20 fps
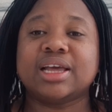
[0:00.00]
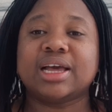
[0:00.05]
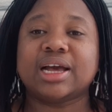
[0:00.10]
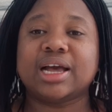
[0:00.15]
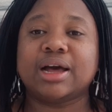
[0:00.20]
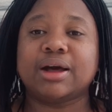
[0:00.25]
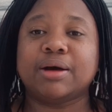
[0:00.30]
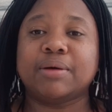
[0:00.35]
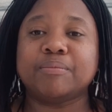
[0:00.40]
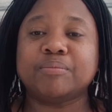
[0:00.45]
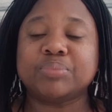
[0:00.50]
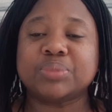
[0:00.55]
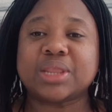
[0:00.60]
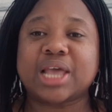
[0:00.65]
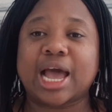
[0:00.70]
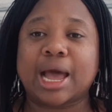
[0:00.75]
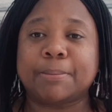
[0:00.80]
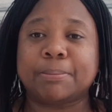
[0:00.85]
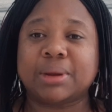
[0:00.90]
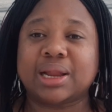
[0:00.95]

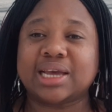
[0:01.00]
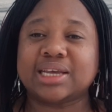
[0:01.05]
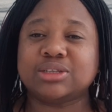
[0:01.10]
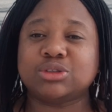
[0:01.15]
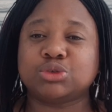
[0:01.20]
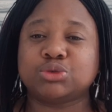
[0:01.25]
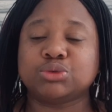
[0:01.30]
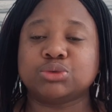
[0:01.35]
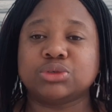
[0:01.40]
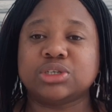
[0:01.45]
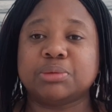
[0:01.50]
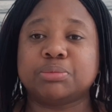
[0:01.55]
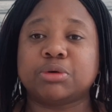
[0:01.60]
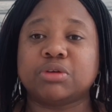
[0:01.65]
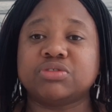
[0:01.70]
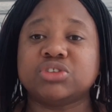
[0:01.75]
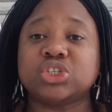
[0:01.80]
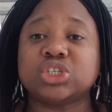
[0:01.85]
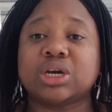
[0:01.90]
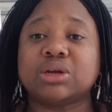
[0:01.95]
apply to the
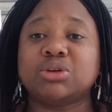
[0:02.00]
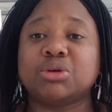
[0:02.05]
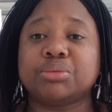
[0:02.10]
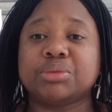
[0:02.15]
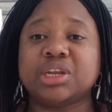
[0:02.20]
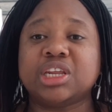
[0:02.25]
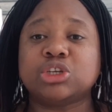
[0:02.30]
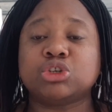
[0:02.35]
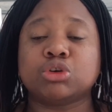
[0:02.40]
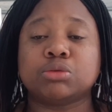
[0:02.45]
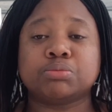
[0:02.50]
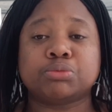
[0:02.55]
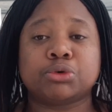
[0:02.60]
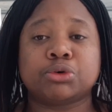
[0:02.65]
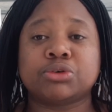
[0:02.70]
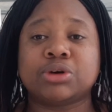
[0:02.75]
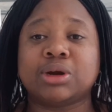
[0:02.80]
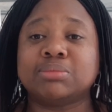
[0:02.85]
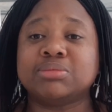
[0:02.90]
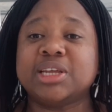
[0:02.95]
provincial nomination
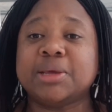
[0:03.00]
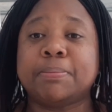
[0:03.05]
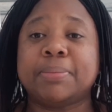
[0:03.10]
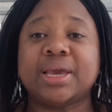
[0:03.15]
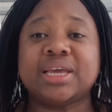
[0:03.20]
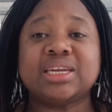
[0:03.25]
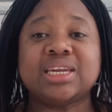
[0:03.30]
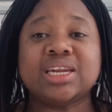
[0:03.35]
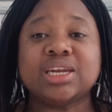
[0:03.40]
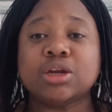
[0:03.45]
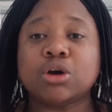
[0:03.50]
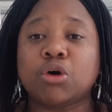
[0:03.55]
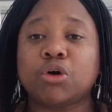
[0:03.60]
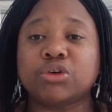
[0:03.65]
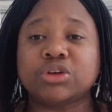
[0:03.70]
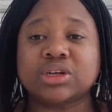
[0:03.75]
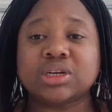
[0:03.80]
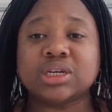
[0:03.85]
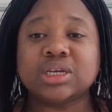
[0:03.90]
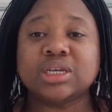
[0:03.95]
program depending
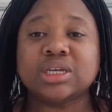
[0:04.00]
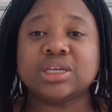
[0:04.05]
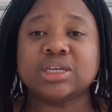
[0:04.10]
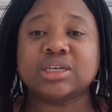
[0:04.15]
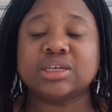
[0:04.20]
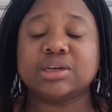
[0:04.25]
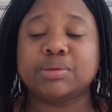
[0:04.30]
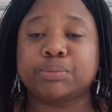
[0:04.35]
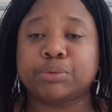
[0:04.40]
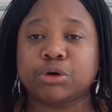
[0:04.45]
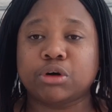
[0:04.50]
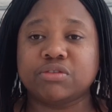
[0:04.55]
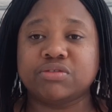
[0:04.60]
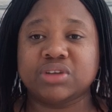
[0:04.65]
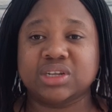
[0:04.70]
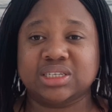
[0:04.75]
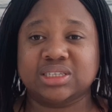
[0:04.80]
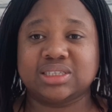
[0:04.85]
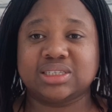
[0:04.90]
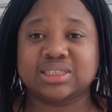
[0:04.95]
on the
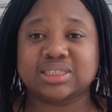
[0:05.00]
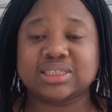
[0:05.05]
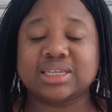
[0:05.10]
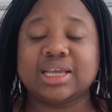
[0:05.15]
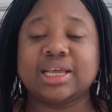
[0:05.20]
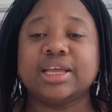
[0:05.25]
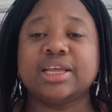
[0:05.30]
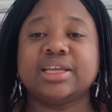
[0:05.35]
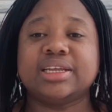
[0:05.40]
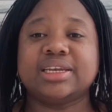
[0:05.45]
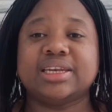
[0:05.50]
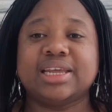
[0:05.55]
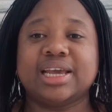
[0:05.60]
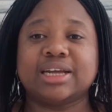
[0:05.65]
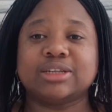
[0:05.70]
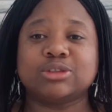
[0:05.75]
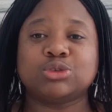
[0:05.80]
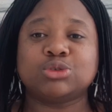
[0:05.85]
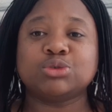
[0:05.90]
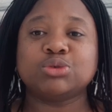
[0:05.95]
province. There
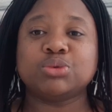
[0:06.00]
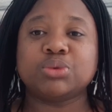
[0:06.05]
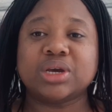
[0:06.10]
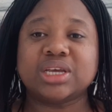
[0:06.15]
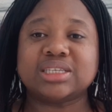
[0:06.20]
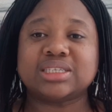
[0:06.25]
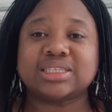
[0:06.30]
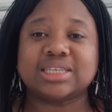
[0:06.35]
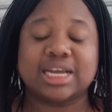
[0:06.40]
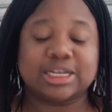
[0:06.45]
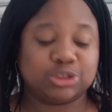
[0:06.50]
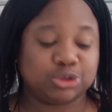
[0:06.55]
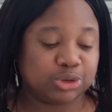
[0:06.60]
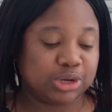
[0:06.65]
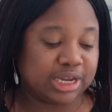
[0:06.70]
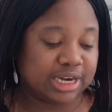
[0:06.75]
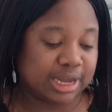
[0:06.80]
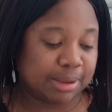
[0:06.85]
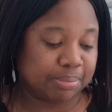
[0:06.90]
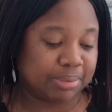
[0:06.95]
are two ways that you
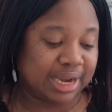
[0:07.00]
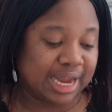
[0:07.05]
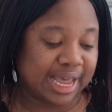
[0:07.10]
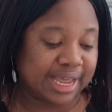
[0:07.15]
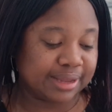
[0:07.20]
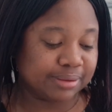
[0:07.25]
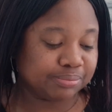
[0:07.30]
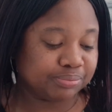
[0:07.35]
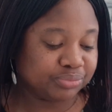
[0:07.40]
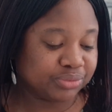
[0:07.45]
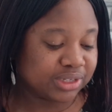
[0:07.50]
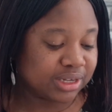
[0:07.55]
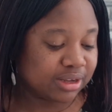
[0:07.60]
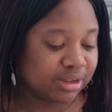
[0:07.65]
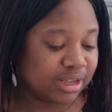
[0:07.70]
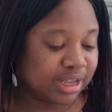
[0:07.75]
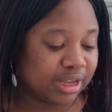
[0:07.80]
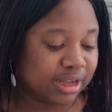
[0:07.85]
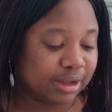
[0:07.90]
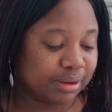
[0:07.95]
can apply
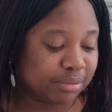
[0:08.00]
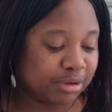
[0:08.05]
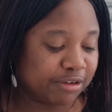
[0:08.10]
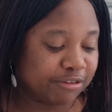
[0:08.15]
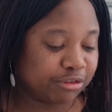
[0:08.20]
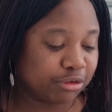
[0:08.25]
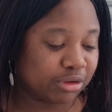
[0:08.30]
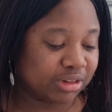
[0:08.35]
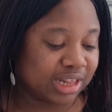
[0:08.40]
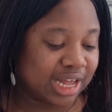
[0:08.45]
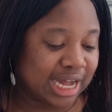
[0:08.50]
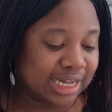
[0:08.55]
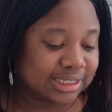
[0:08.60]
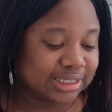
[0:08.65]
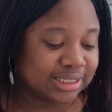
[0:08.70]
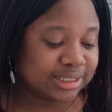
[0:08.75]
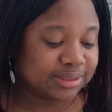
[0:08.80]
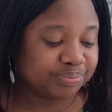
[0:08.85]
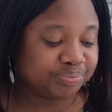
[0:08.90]
for that.